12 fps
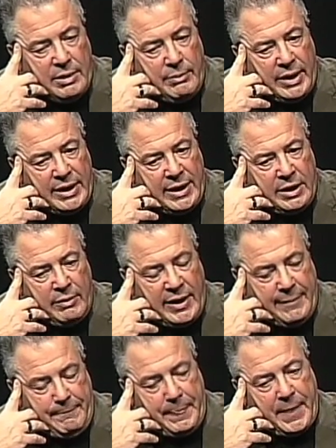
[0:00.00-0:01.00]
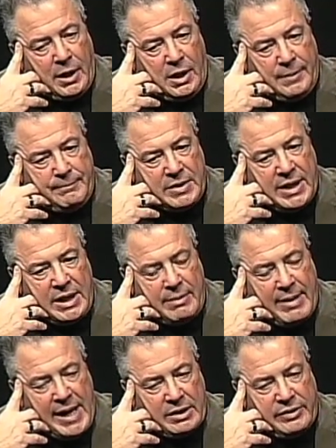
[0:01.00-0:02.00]
But anyway, um, getting
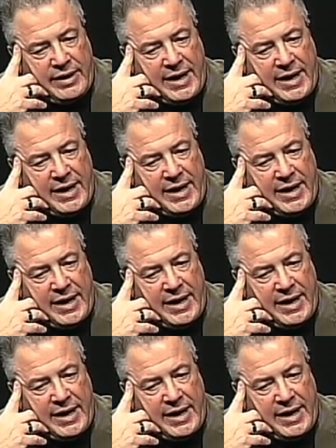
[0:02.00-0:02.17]
back to